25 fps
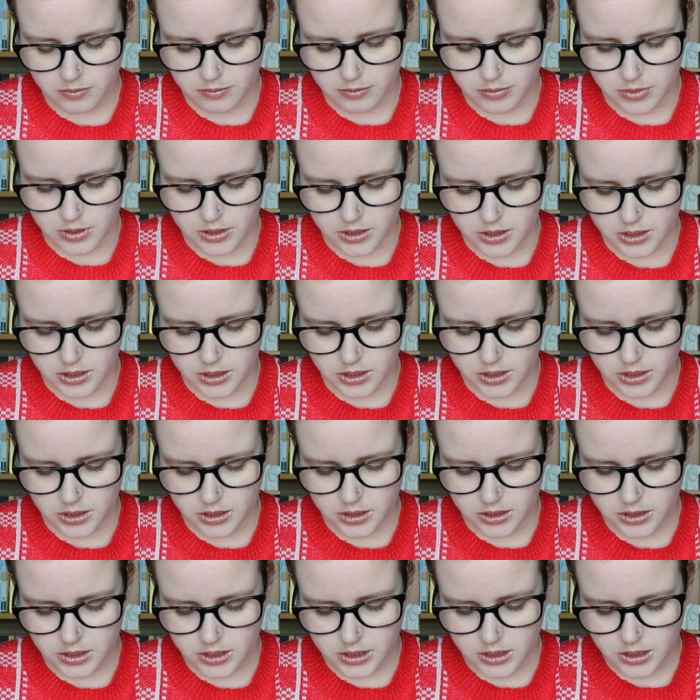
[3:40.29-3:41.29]
by
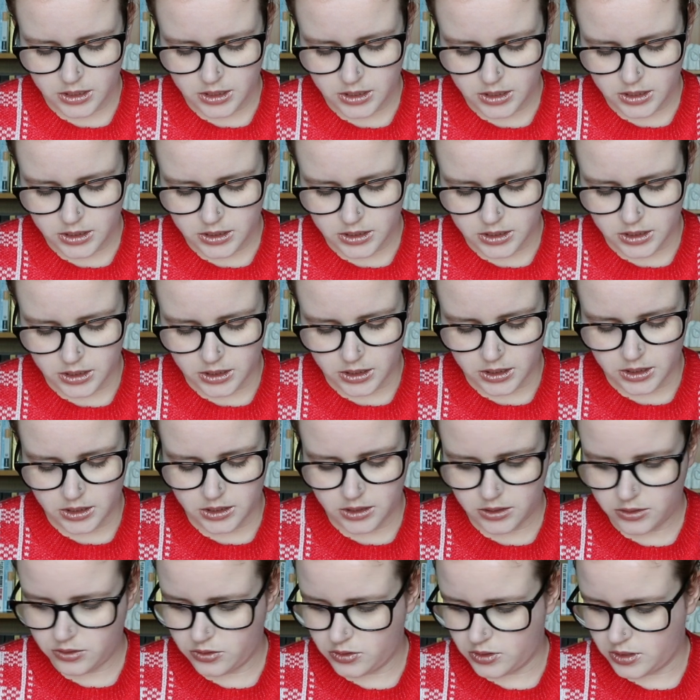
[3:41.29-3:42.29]

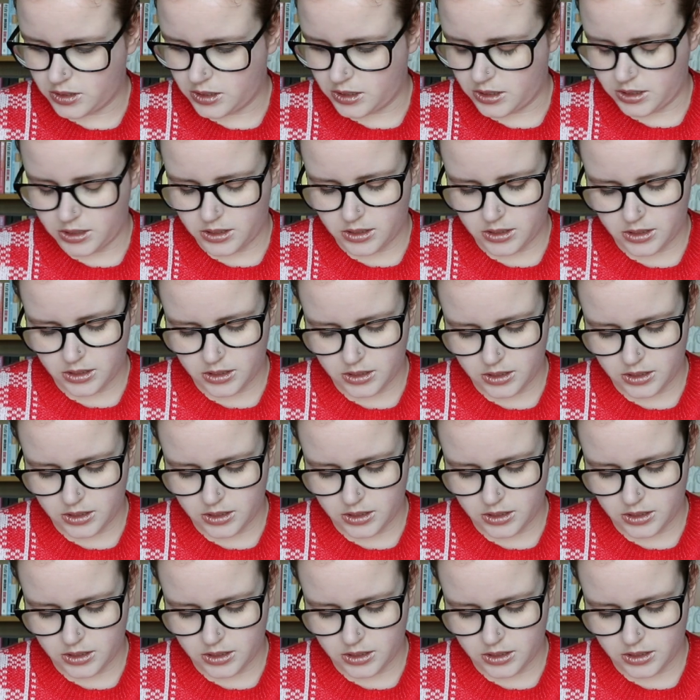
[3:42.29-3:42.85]
TJ.